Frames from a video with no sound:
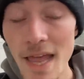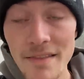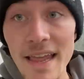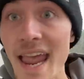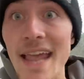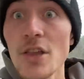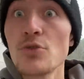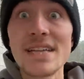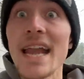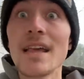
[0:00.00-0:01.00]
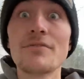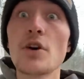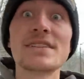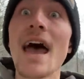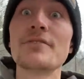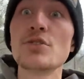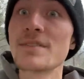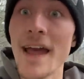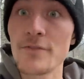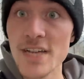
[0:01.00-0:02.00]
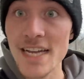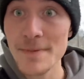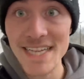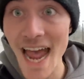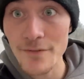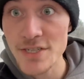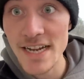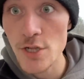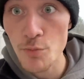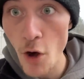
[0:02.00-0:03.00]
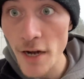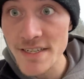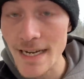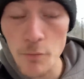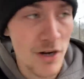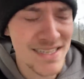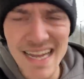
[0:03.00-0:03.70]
They can't use any of those avenues of advertisement to advertise their product anymore.